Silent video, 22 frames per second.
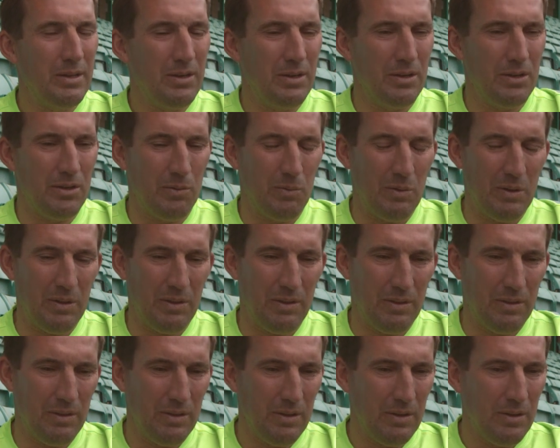You know,
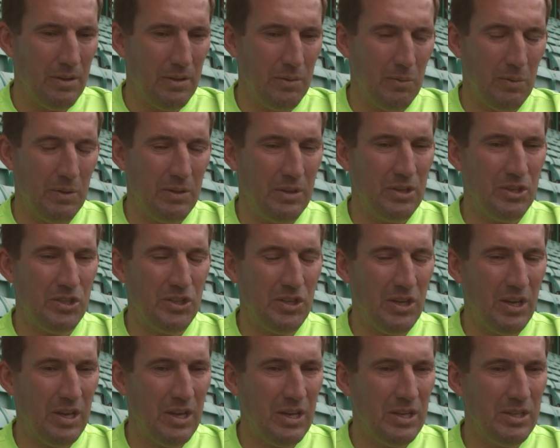with the
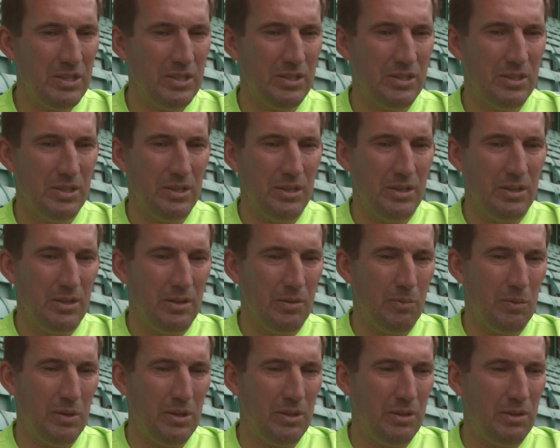shares,
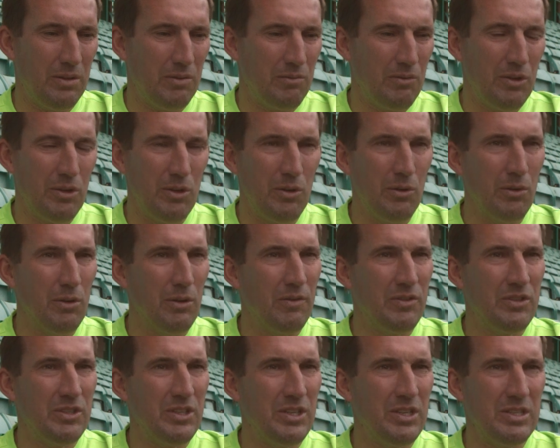with renewal
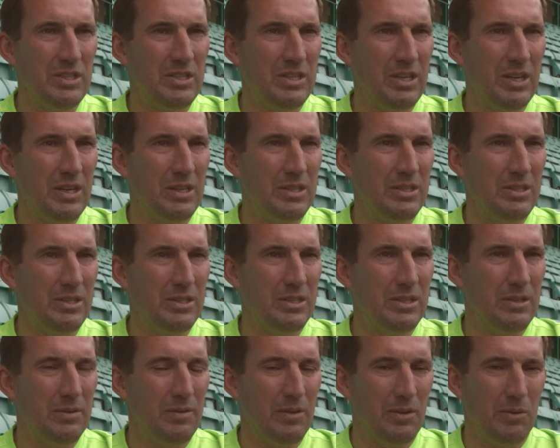of season
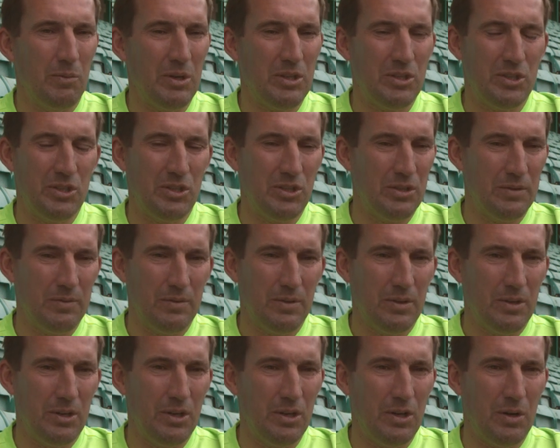tickets, which,
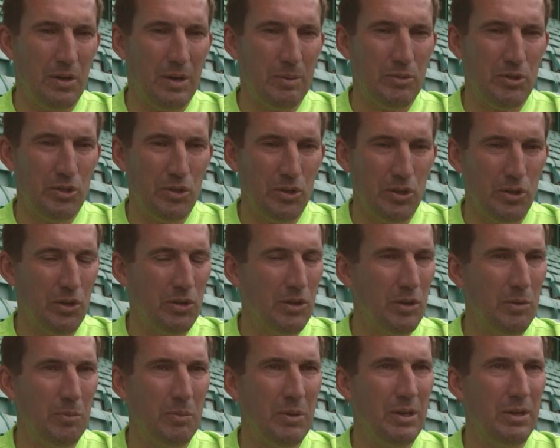you know, I'm sure
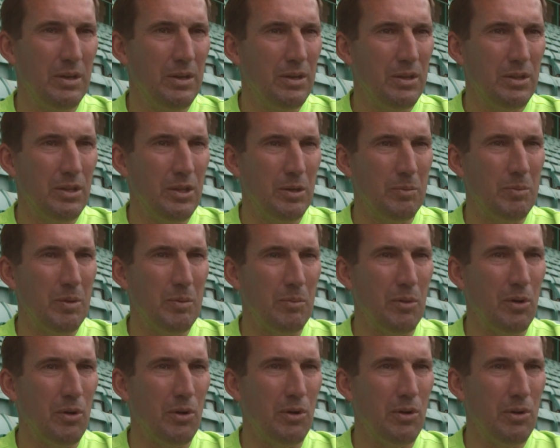there'll be
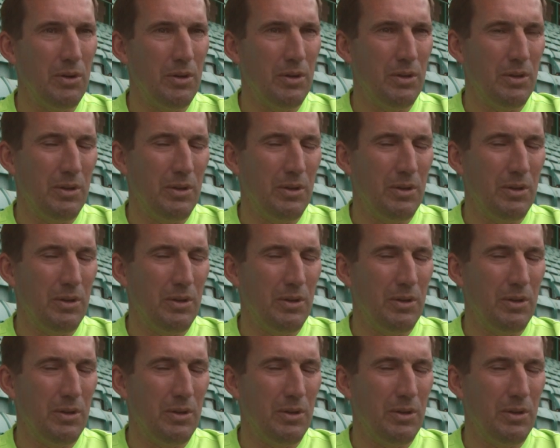more.